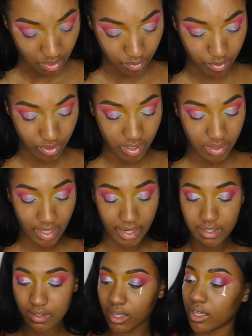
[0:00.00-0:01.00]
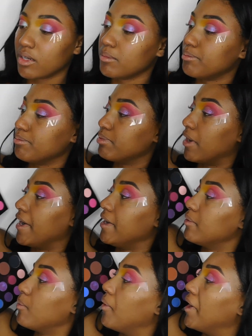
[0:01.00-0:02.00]
really light, like
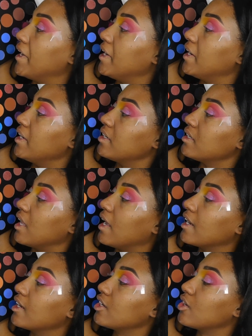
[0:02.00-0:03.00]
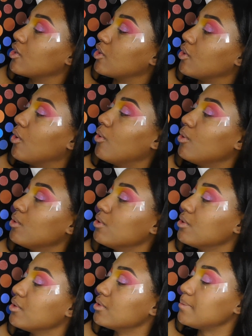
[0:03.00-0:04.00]
bright white, like
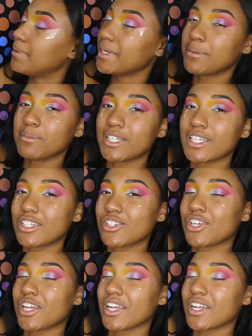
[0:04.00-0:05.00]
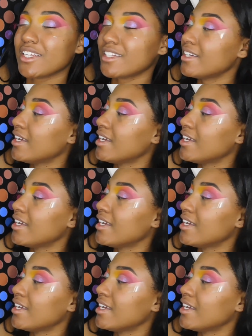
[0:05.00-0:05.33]
gold pigmenty shade